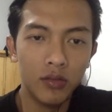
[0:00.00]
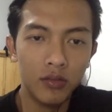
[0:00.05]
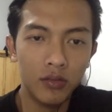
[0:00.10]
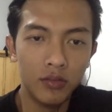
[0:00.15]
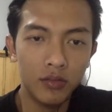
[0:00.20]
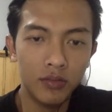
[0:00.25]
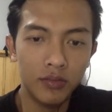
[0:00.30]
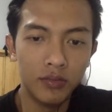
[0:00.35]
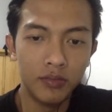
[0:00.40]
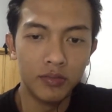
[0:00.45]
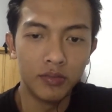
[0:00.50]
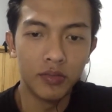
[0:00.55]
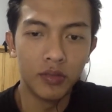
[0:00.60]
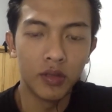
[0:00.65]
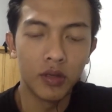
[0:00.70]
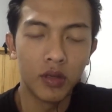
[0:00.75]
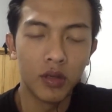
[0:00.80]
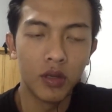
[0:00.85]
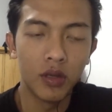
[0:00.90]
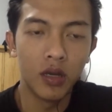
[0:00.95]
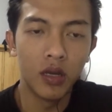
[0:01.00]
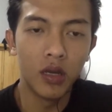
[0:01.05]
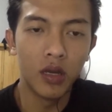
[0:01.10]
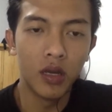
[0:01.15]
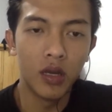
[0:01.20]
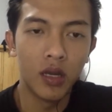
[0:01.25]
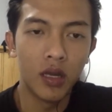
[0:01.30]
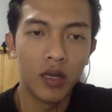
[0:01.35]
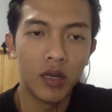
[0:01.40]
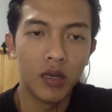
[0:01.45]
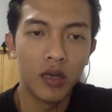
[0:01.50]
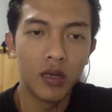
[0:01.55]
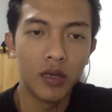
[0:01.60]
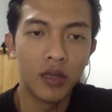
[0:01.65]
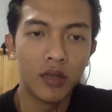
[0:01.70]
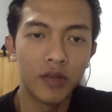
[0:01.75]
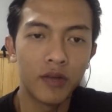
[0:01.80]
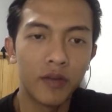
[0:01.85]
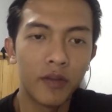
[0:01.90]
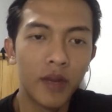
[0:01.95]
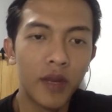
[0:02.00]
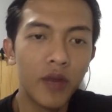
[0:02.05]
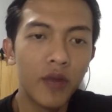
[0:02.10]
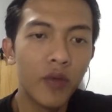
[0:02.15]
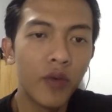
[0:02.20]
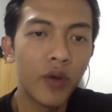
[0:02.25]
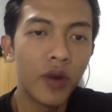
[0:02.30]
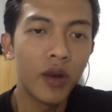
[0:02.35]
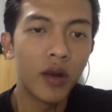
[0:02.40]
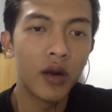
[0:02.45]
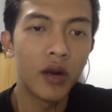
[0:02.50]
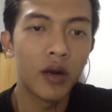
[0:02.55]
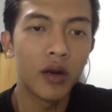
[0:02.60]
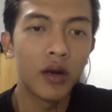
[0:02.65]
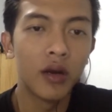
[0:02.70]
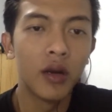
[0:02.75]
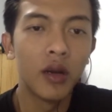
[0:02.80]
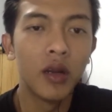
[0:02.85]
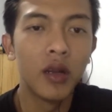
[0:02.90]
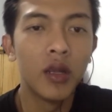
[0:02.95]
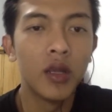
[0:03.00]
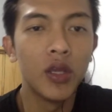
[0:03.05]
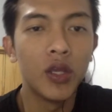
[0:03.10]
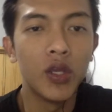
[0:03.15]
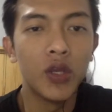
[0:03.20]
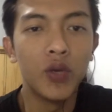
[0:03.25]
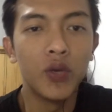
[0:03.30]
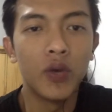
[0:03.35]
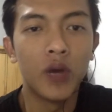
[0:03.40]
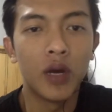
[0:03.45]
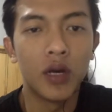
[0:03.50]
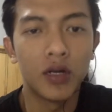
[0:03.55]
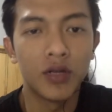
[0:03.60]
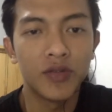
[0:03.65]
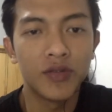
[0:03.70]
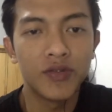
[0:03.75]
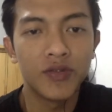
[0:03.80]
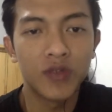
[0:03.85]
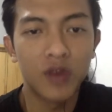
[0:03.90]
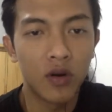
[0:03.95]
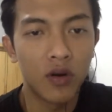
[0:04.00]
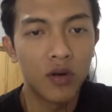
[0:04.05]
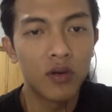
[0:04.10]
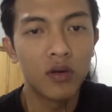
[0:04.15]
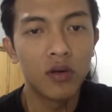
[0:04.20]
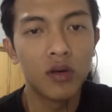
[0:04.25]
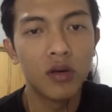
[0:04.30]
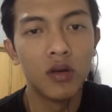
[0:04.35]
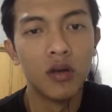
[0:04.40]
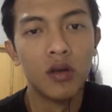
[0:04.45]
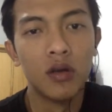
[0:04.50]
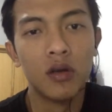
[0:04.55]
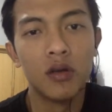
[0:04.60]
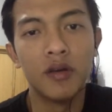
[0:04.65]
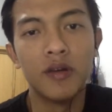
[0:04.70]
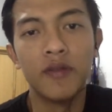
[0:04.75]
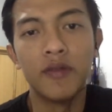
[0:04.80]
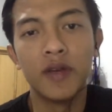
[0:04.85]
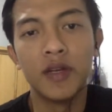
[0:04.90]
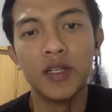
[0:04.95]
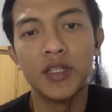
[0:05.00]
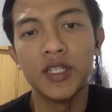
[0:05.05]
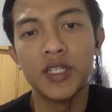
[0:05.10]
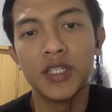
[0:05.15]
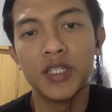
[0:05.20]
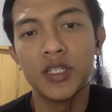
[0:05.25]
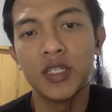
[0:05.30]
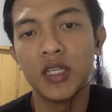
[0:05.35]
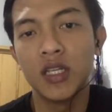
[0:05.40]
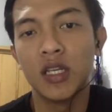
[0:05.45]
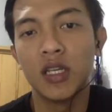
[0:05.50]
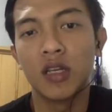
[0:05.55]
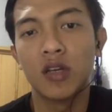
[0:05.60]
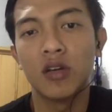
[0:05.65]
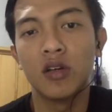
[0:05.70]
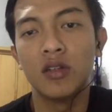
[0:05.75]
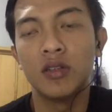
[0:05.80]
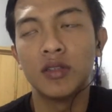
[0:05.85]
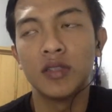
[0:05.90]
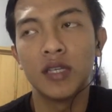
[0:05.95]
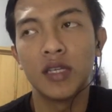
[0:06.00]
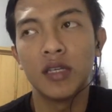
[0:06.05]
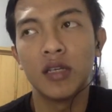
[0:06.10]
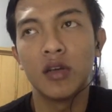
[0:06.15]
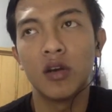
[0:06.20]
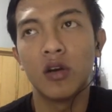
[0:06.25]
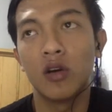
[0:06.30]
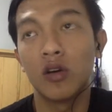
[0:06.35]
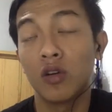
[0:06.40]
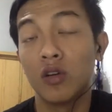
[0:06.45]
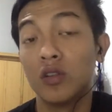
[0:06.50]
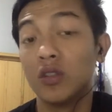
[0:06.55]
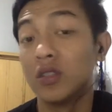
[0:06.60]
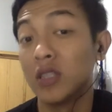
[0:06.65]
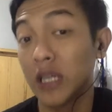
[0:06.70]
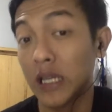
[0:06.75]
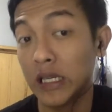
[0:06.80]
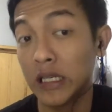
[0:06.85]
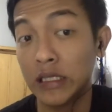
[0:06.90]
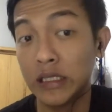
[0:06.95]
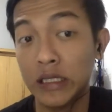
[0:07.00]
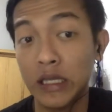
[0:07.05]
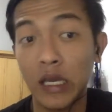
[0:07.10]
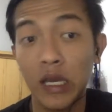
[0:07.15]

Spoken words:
and determine where you are strong. Differentiation in content or content.